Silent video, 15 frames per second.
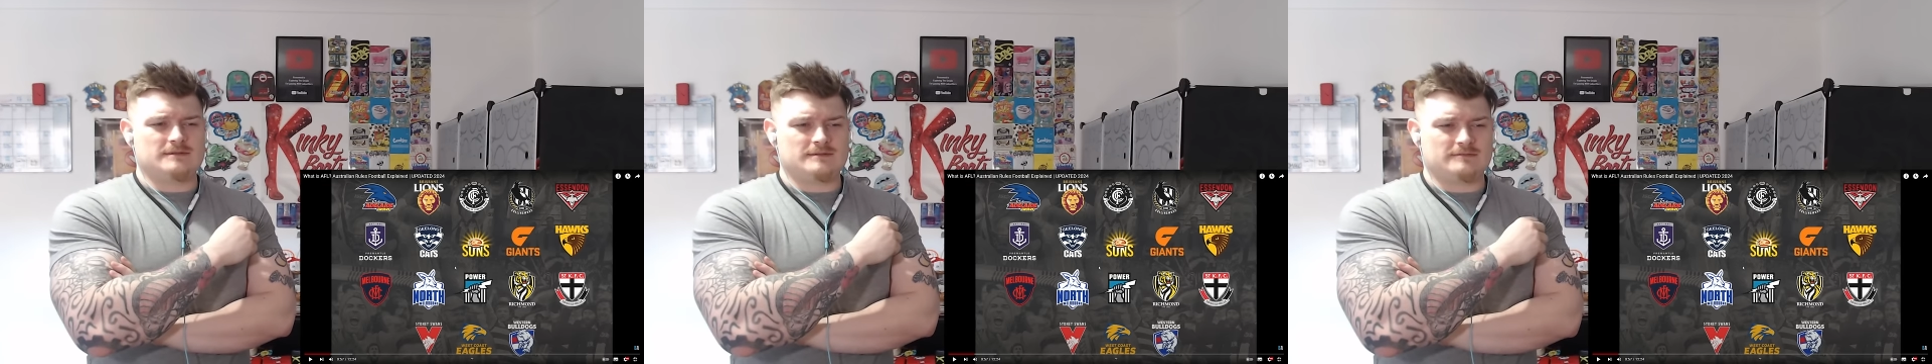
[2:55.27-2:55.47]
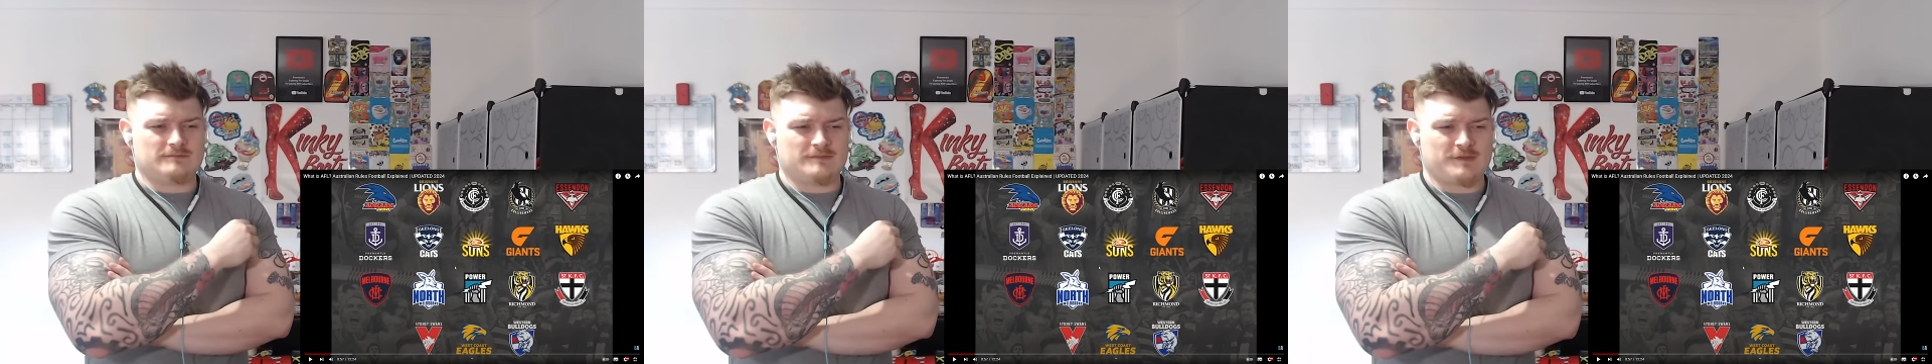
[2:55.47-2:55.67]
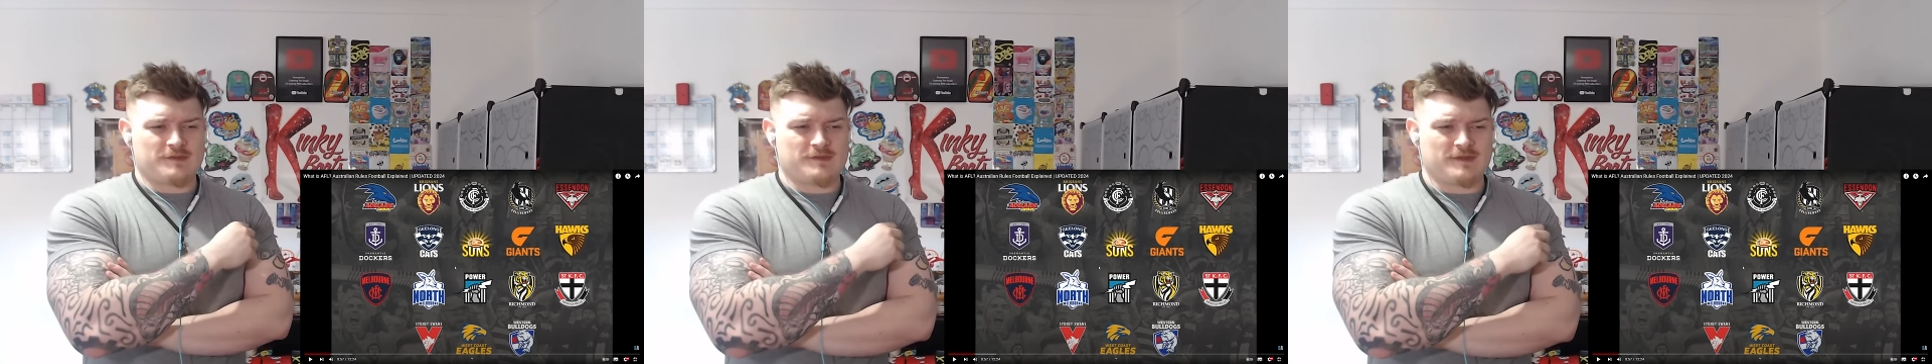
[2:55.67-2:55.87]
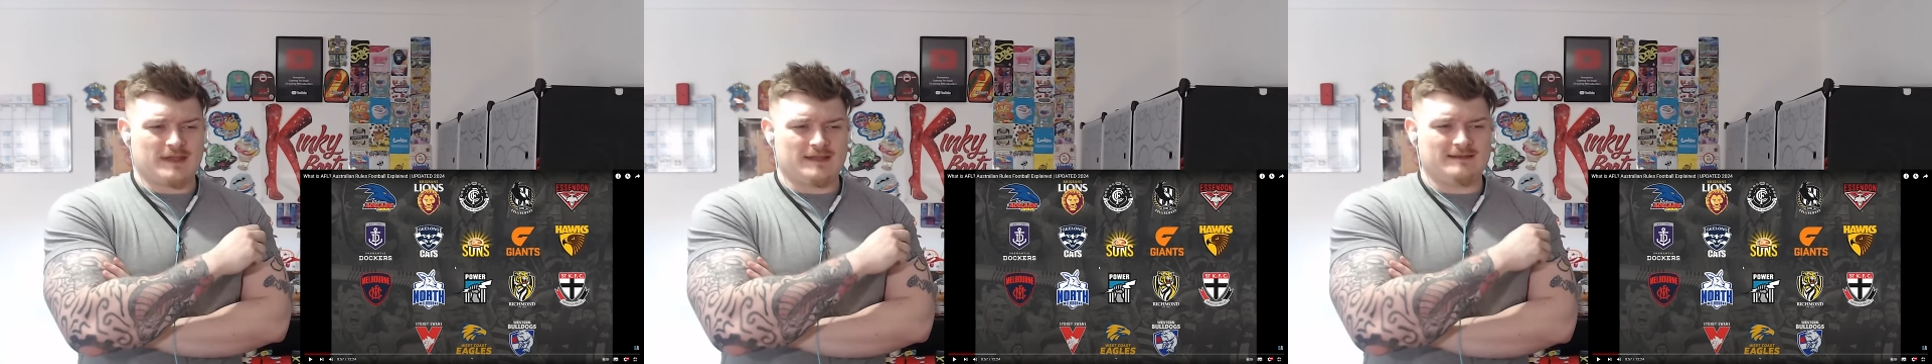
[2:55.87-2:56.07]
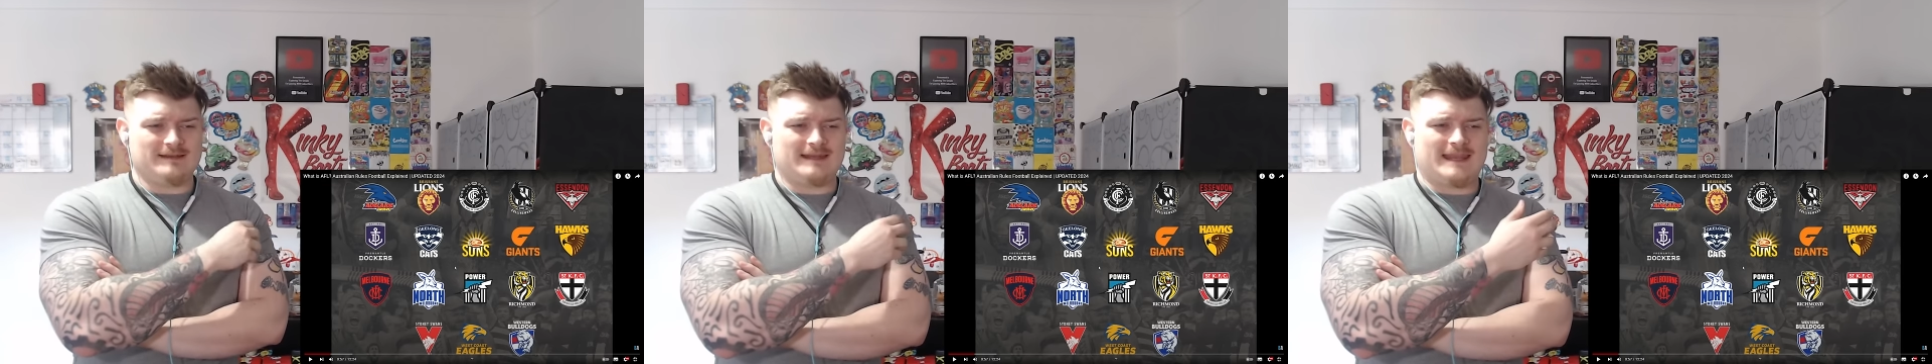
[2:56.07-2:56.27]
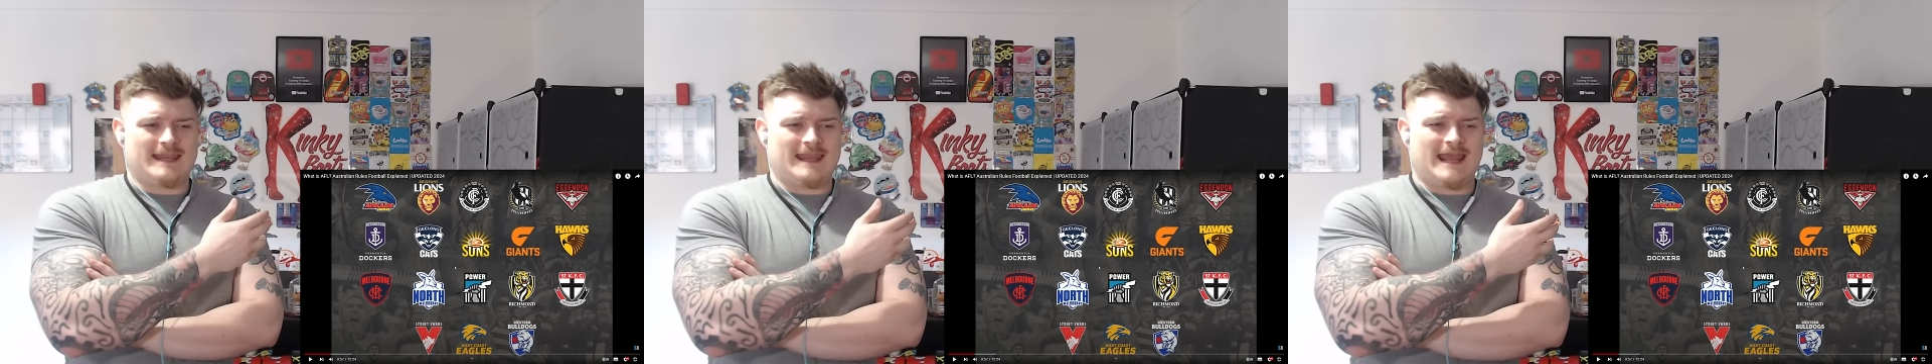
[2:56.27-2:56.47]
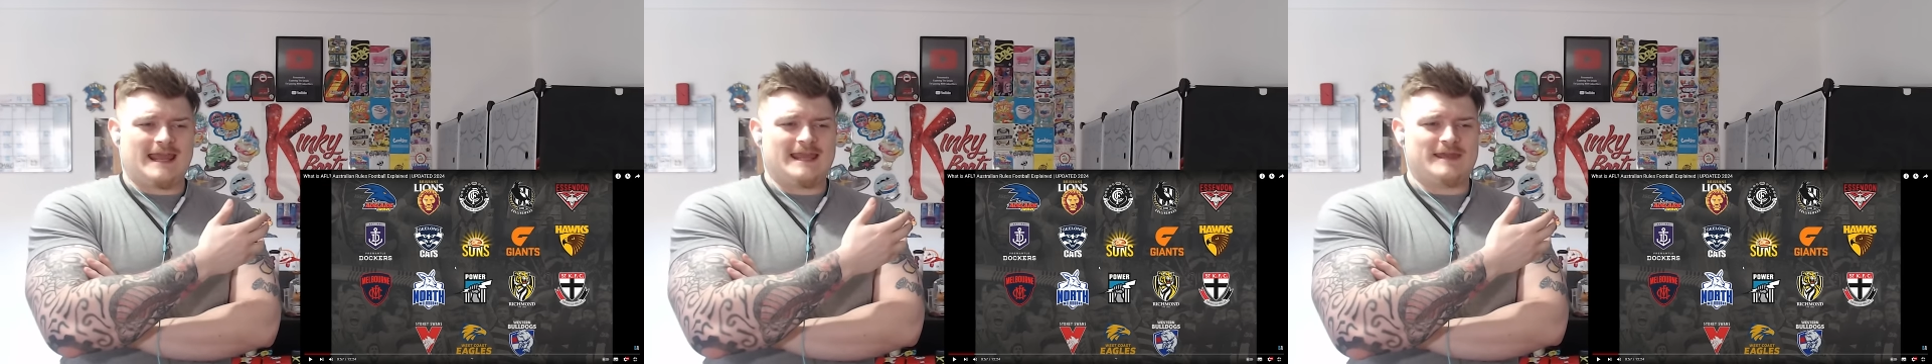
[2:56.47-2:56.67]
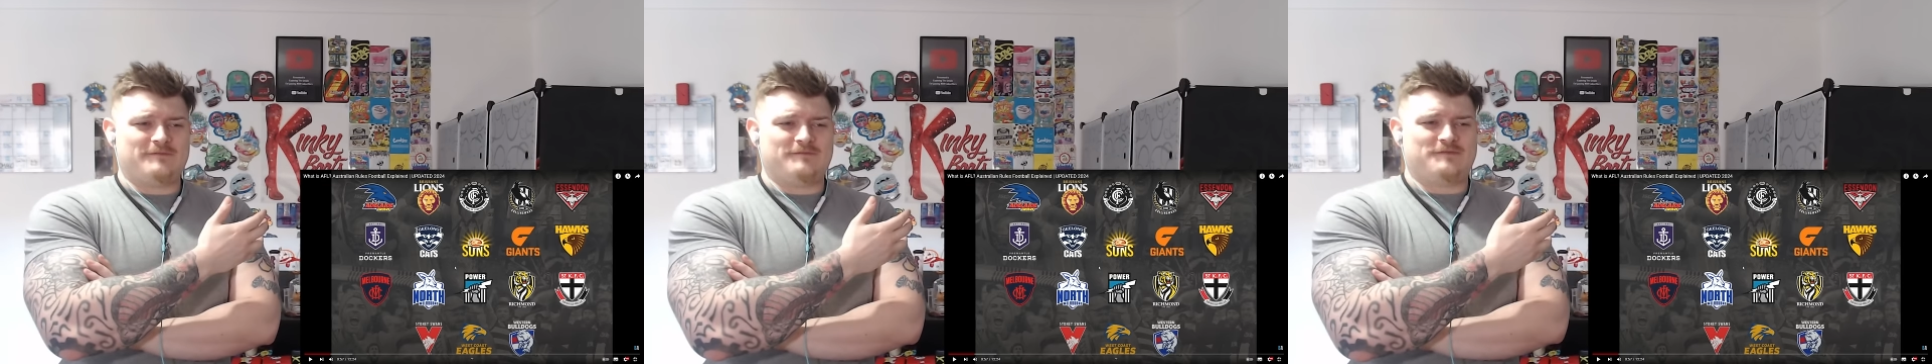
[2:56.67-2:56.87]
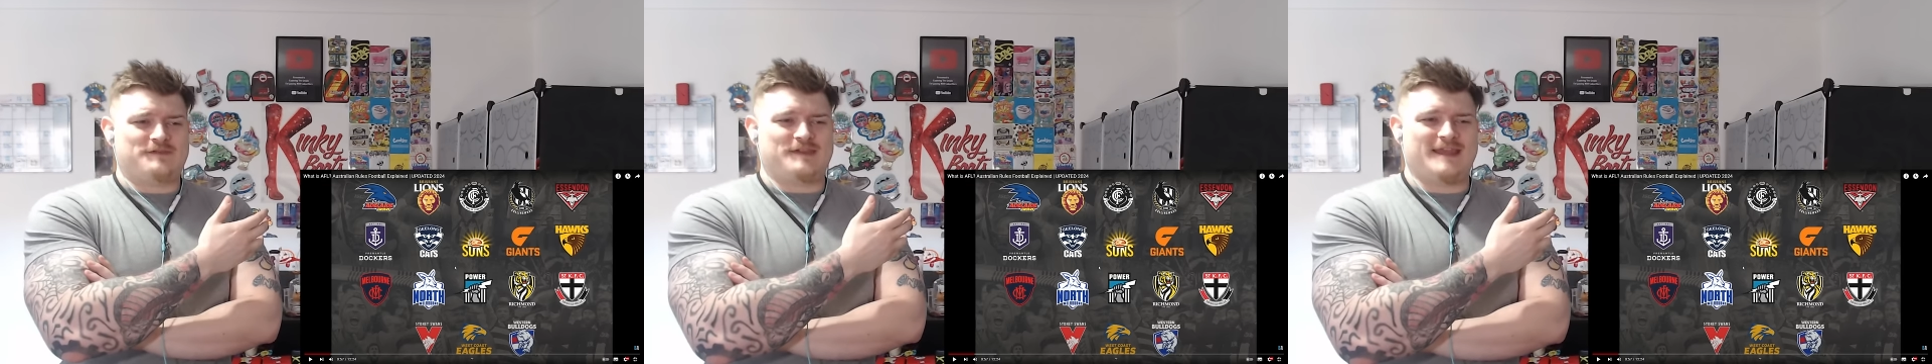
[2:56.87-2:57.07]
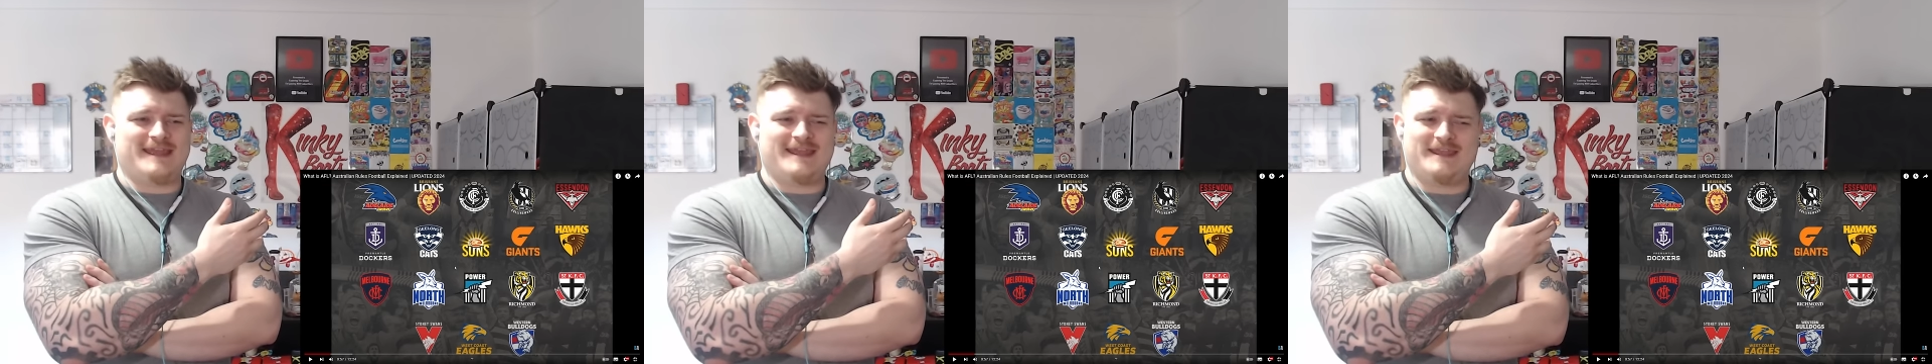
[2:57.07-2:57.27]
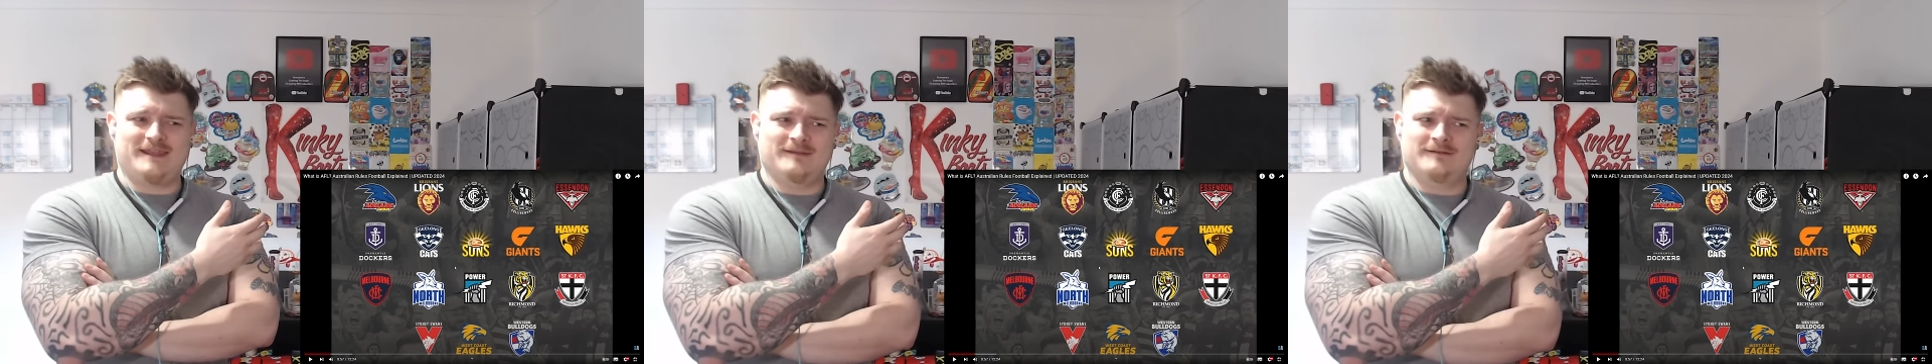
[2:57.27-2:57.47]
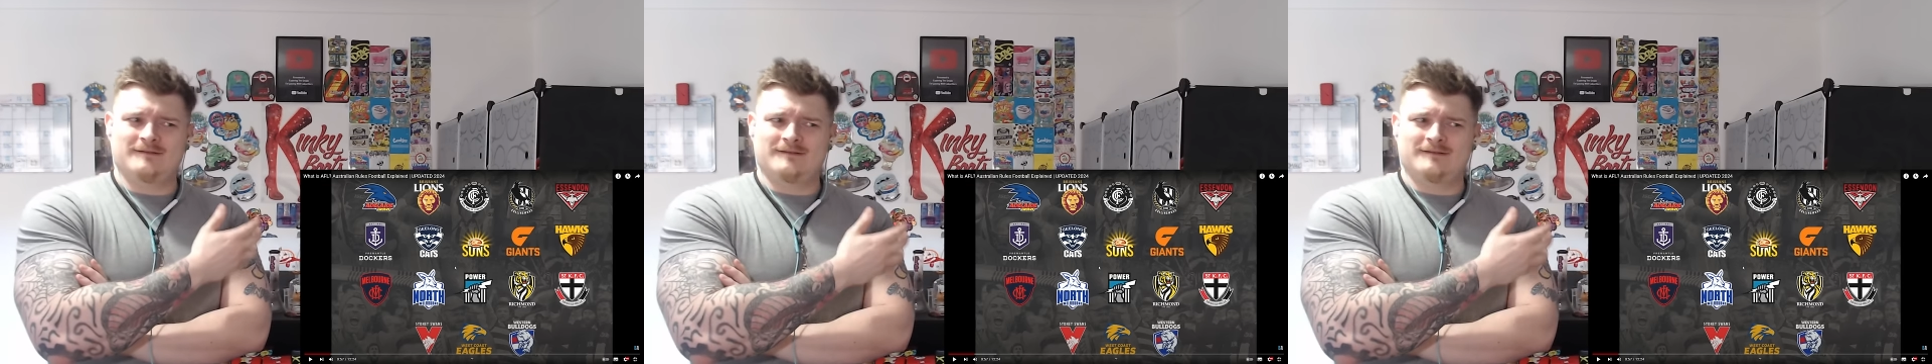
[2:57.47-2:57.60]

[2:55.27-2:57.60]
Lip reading: St. KFC,